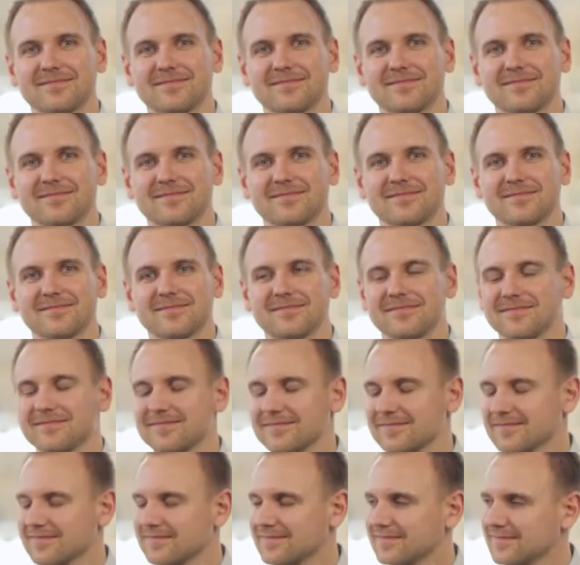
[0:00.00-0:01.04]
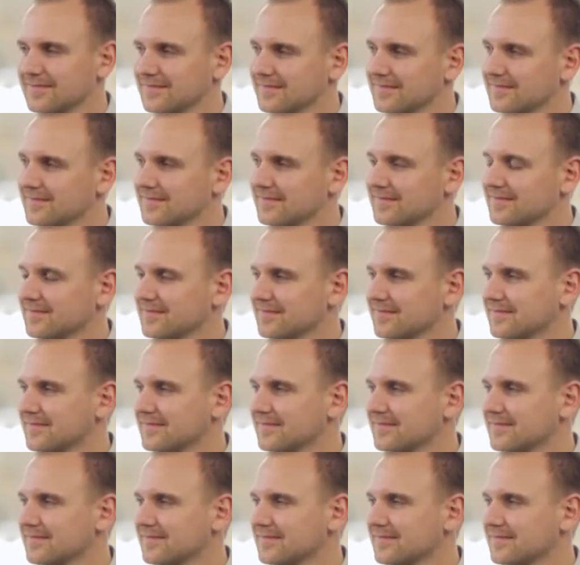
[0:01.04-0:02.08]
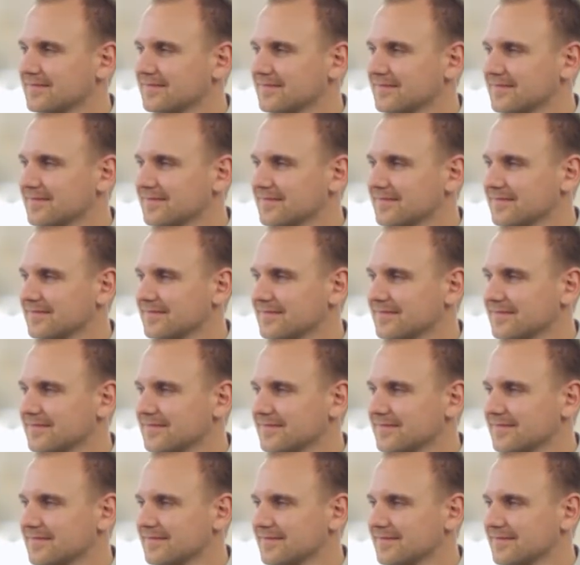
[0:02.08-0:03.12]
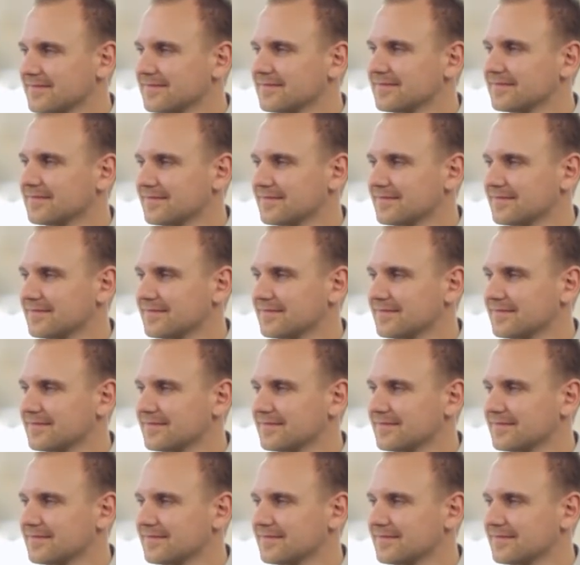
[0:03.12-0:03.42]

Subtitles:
This person isn't speaking.